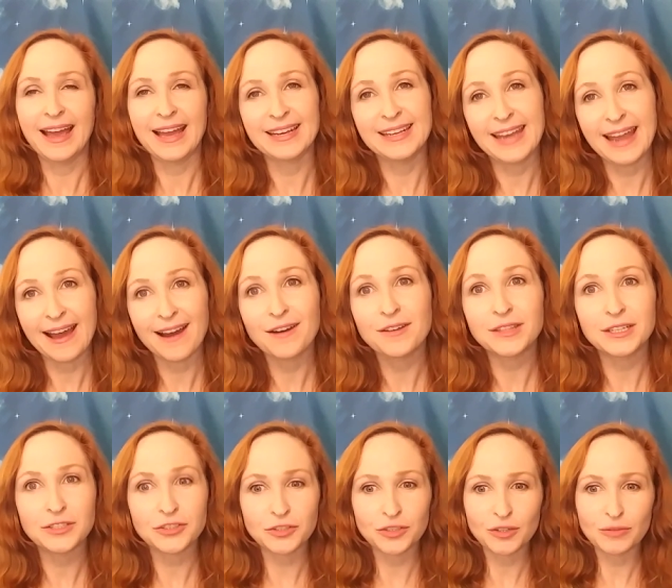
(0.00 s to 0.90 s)
And now
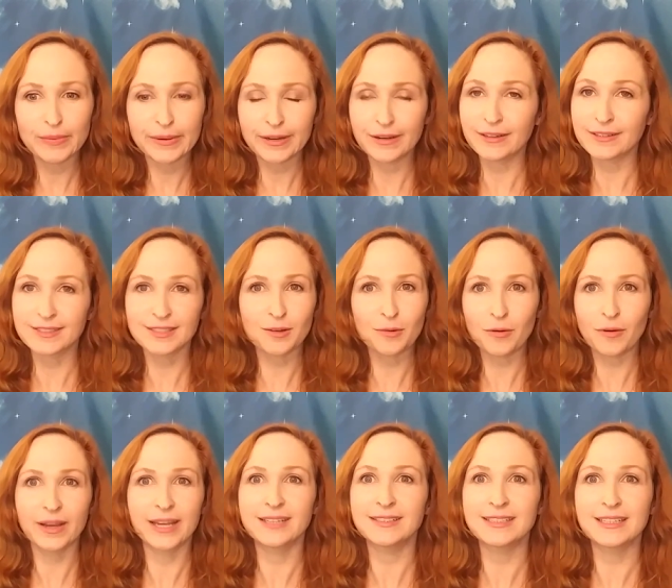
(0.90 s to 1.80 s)
that Jupiter is
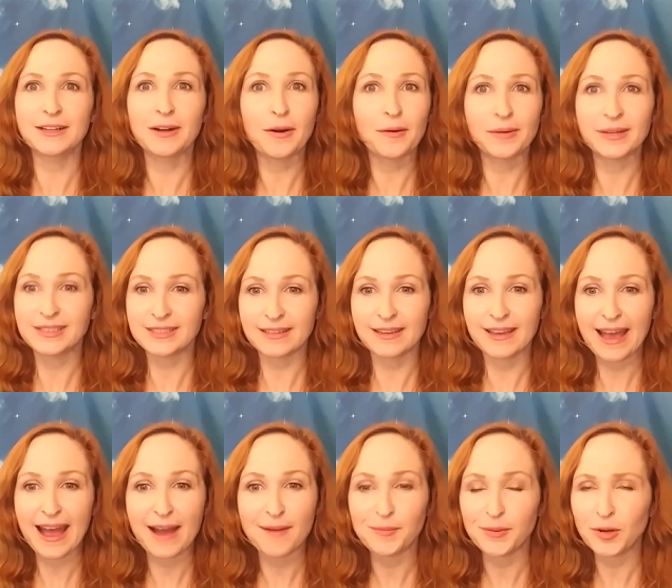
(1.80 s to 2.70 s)
going to go into
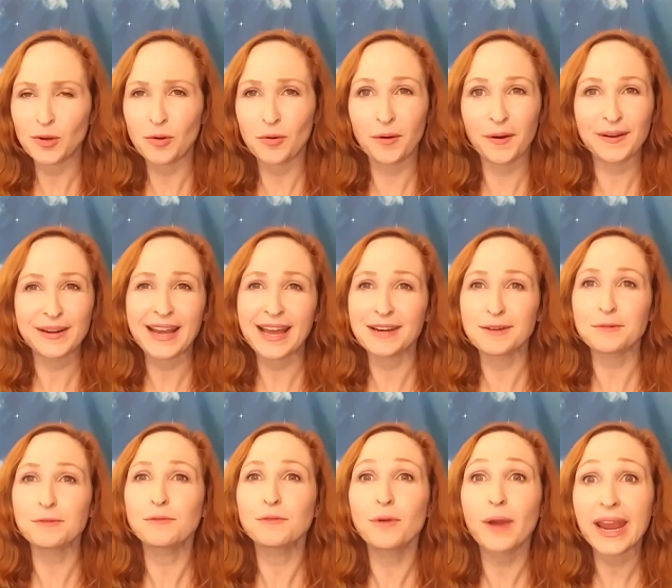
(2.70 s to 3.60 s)
Capricorn
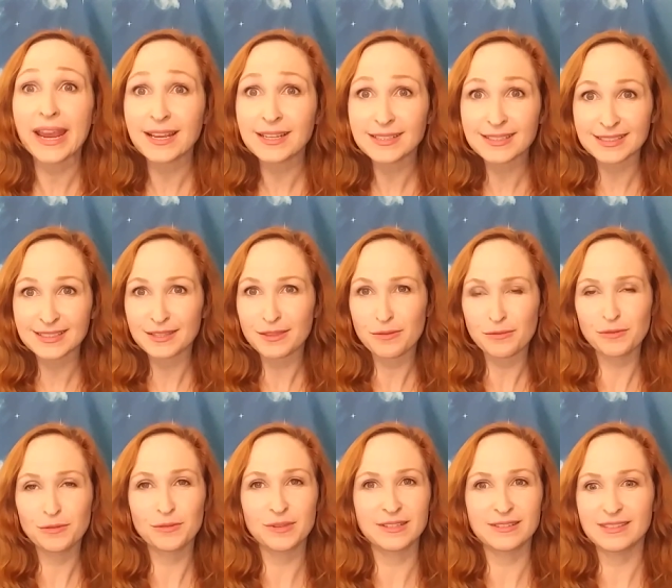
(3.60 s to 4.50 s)
and race
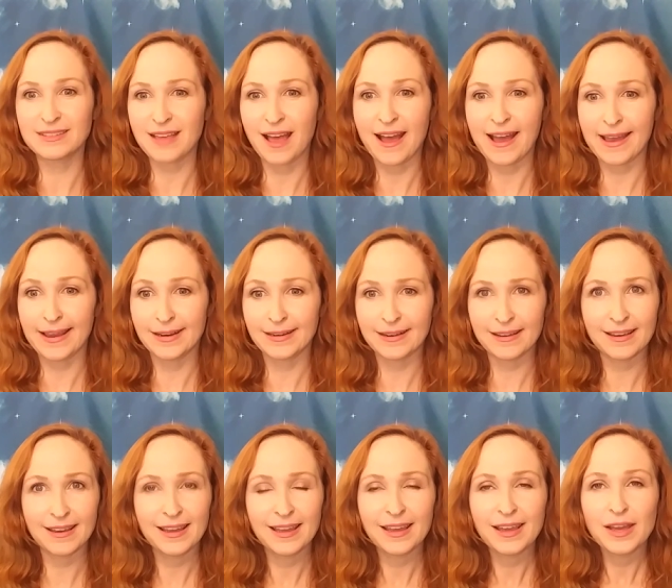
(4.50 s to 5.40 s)
through the sign,
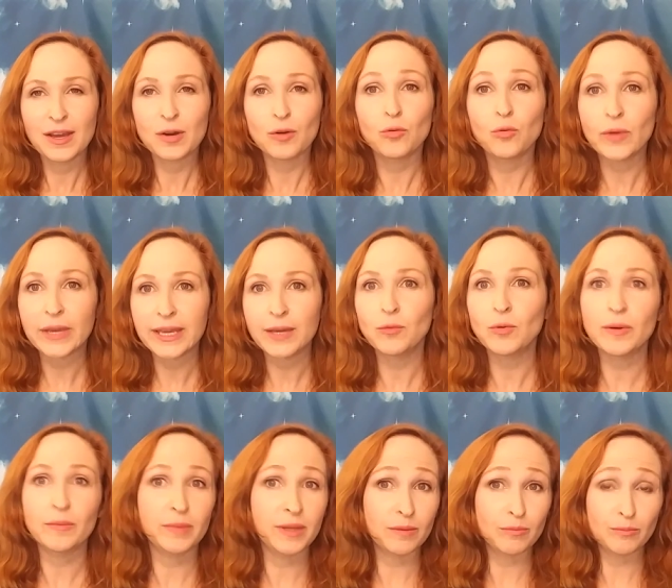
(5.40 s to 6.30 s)
we
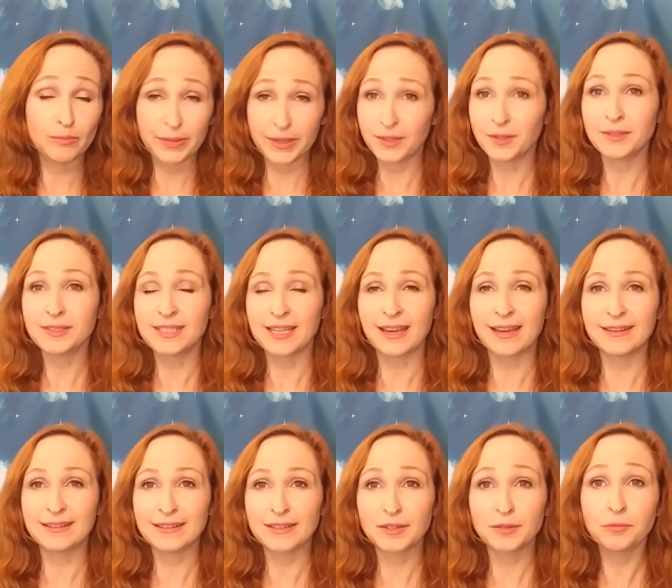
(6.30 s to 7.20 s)
will be
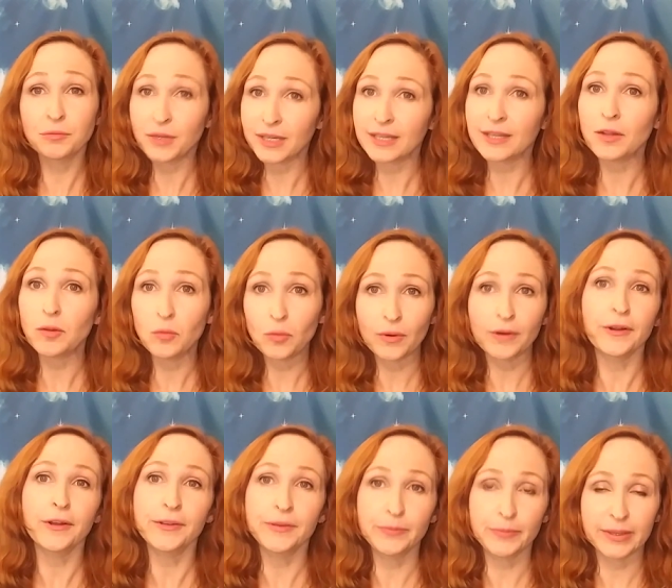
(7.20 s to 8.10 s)
building, real
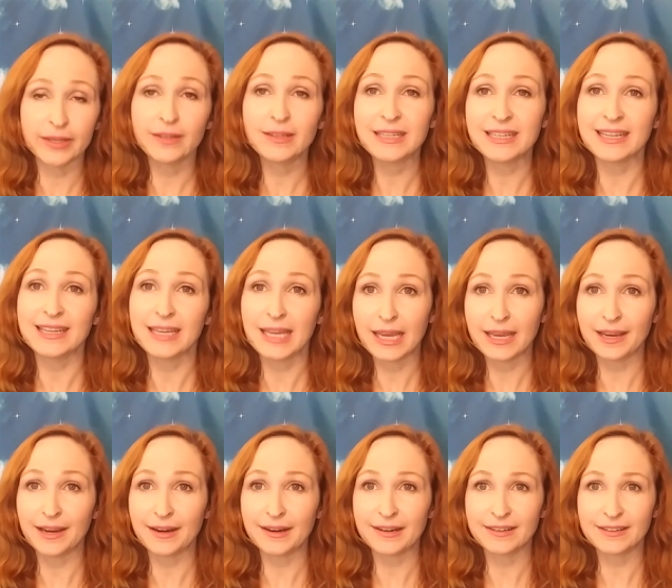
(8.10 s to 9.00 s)
world building
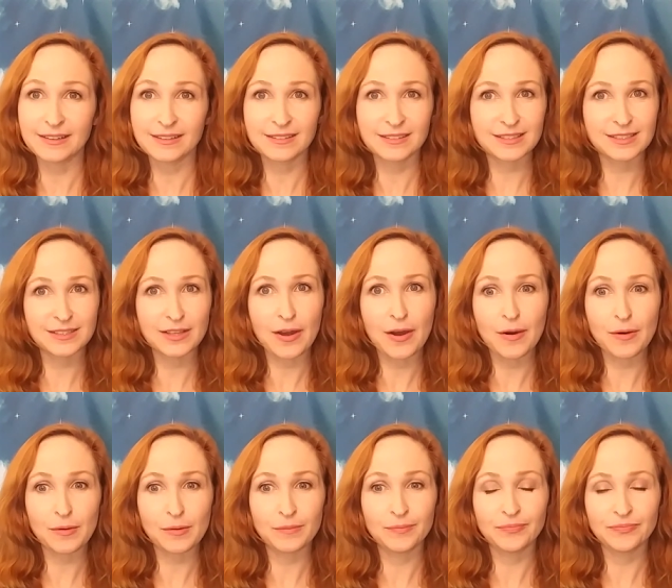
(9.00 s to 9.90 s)
here.
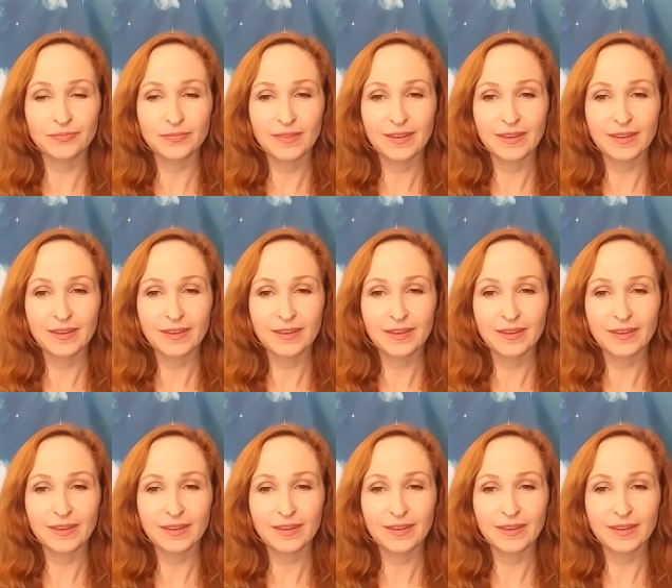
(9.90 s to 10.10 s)
So